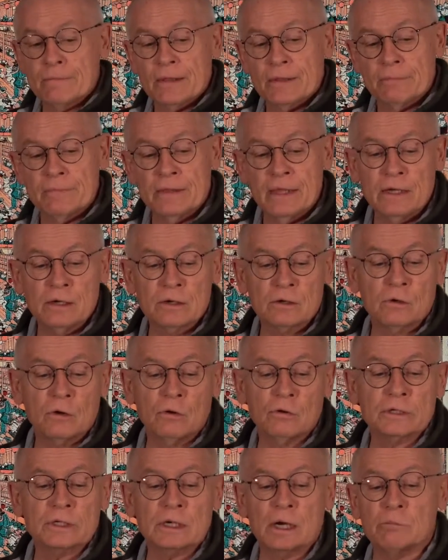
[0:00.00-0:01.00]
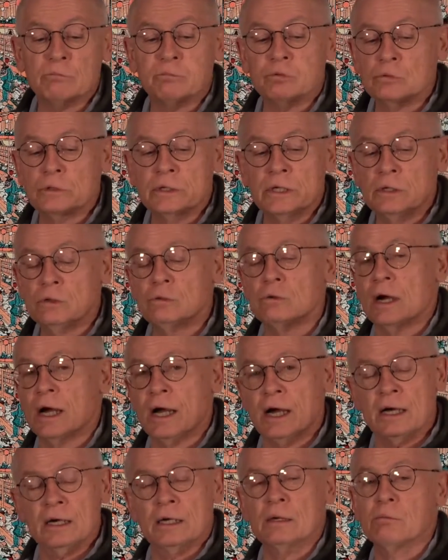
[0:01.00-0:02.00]
They are called
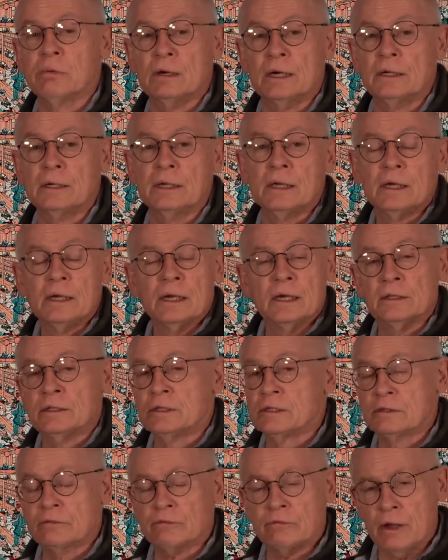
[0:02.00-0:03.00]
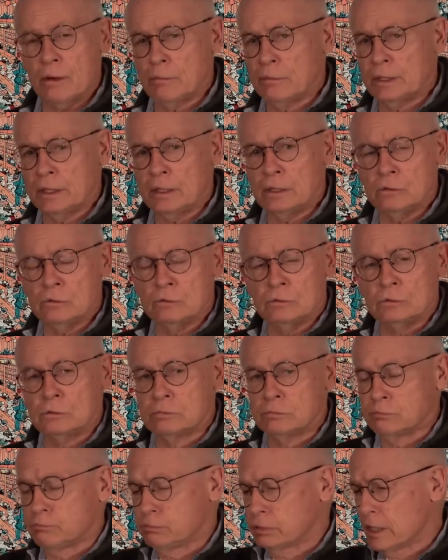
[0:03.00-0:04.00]
Kabuki-yu-hachiban, and this family
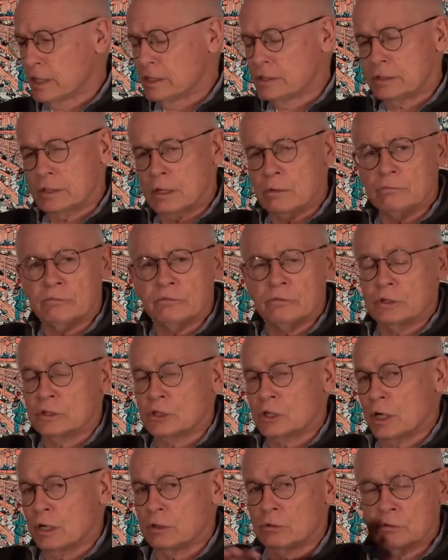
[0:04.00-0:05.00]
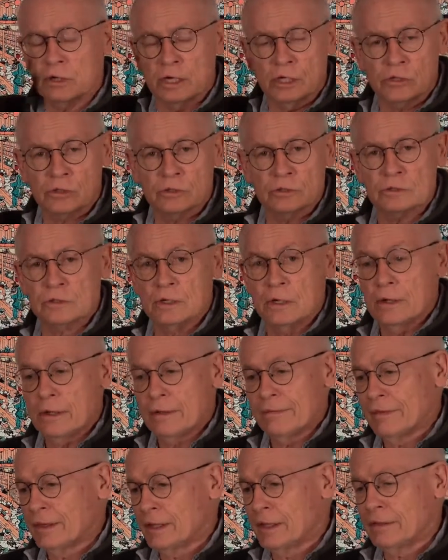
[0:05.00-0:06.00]
who plays them for generations,
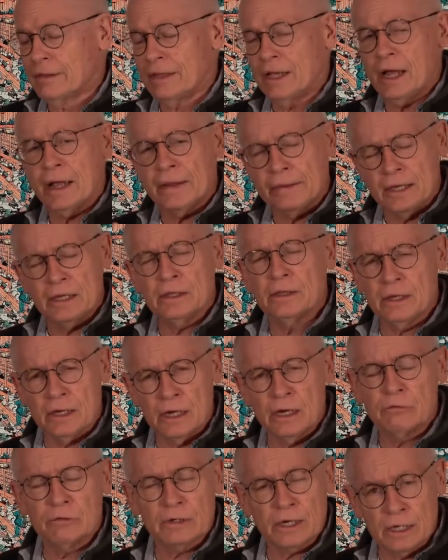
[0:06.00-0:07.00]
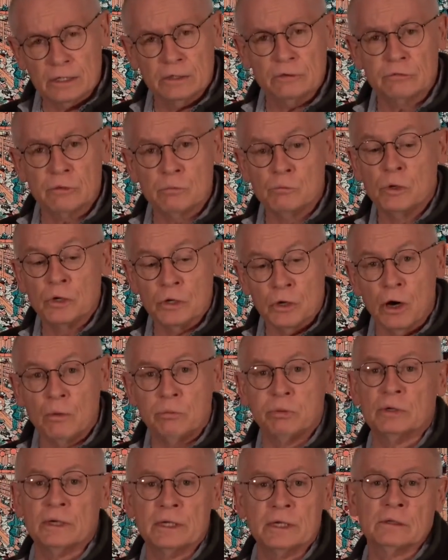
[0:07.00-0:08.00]
I think they have a kind of a
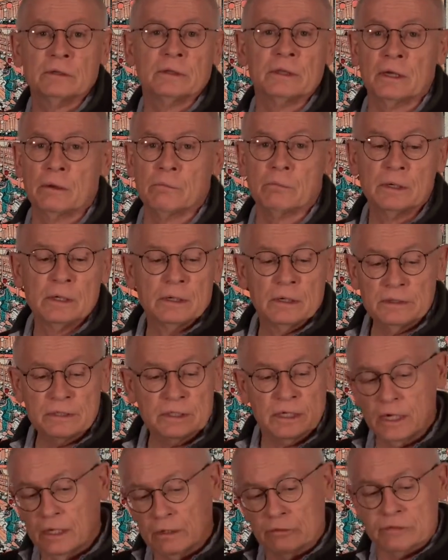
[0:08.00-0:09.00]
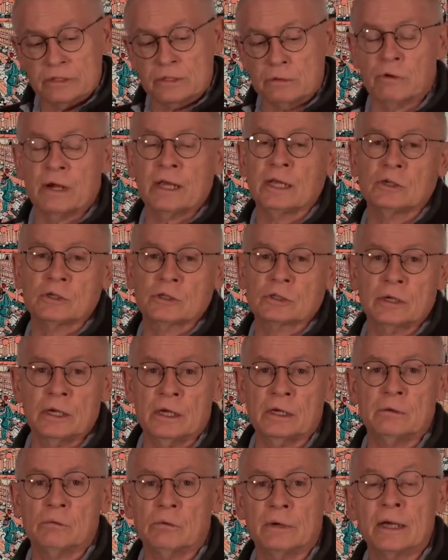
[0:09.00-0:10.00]
monopoly on them. It's kind of strange.
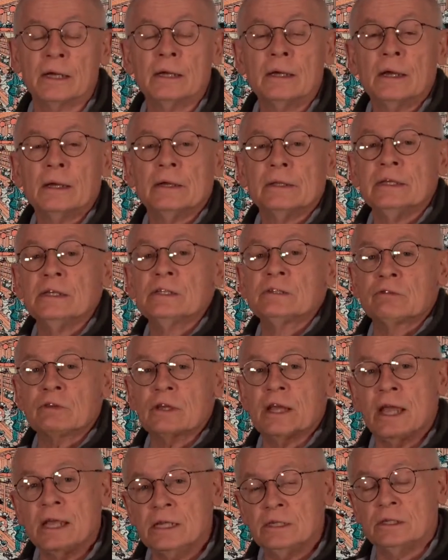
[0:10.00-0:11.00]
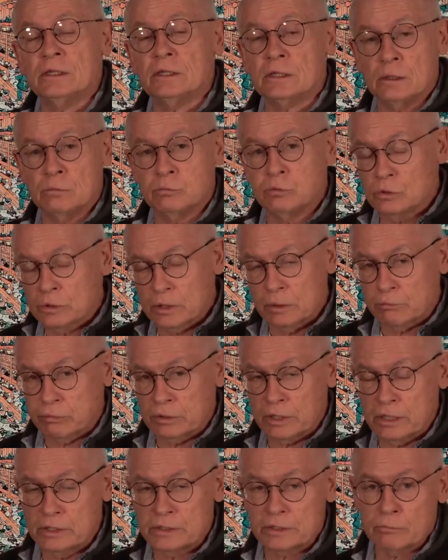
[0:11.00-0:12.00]
Anyway, these 18 Kabuki
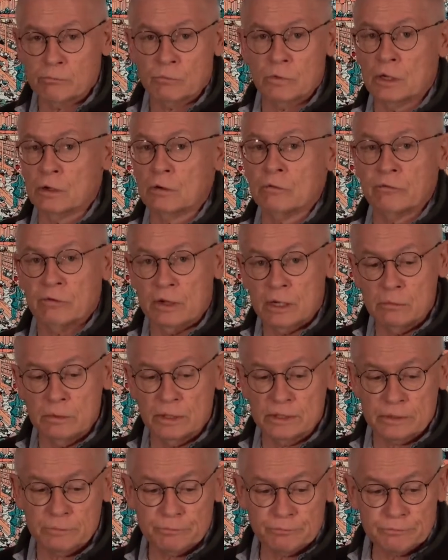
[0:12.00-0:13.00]
plays, they are famous.